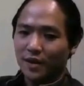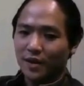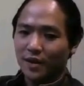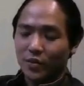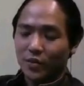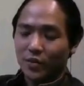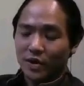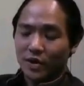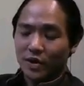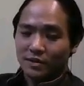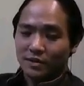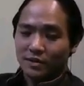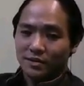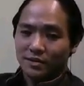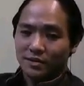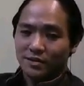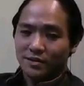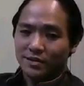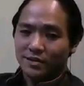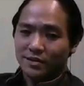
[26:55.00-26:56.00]
I'm
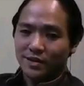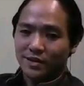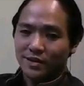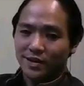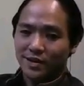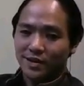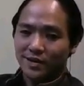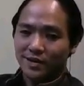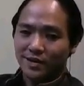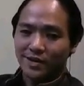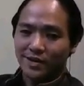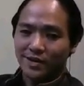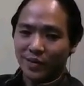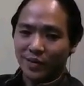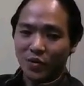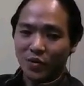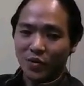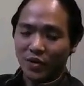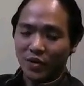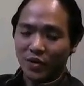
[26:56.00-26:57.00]

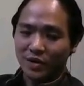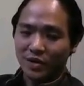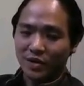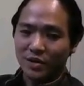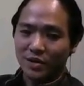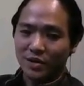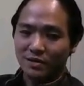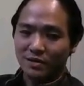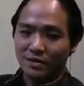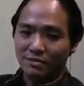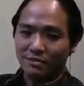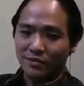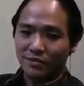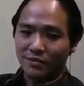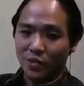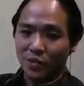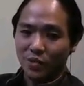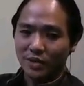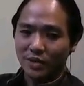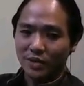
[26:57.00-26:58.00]
going to be
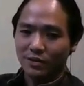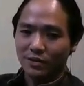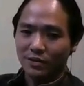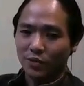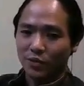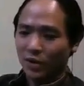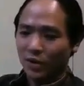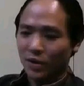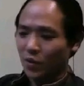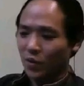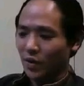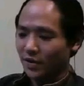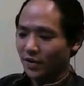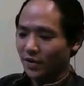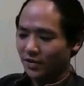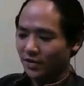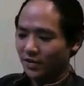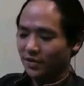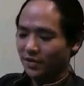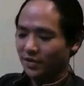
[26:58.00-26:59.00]
doing the work
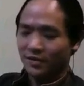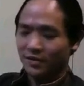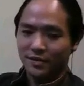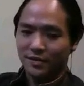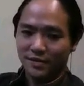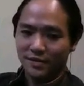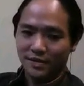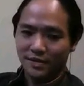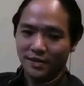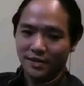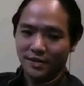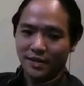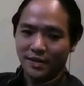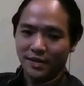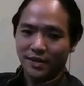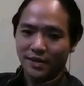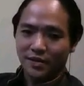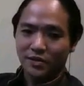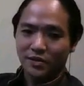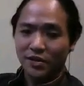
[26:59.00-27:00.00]
twice.
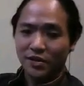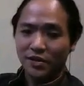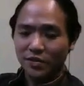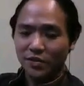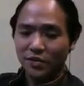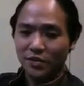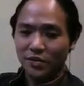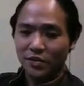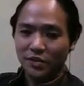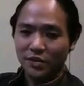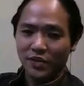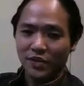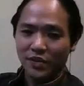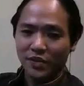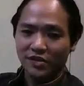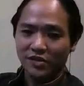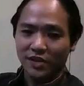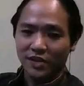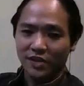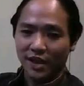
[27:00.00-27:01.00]
So this book
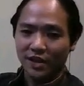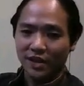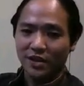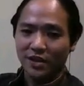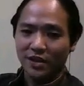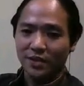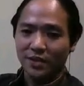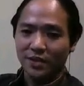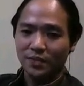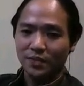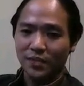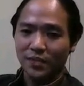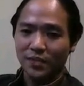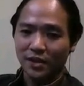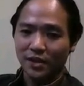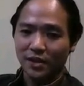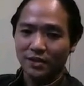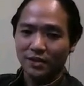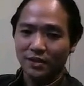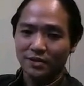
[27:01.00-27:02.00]
eventually ended up
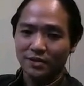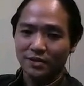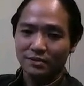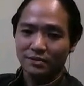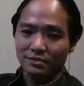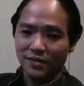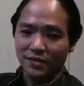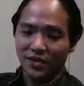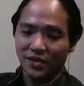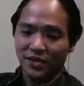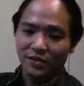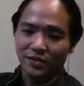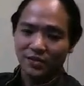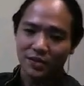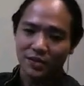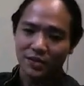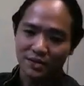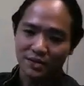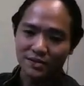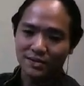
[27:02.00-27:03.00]
being this
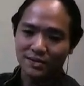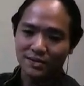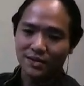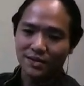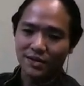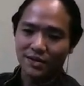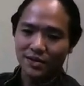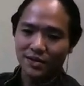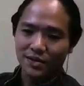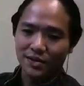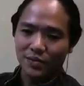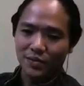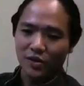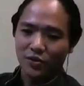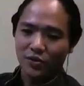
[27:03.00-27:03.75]
book, How to Be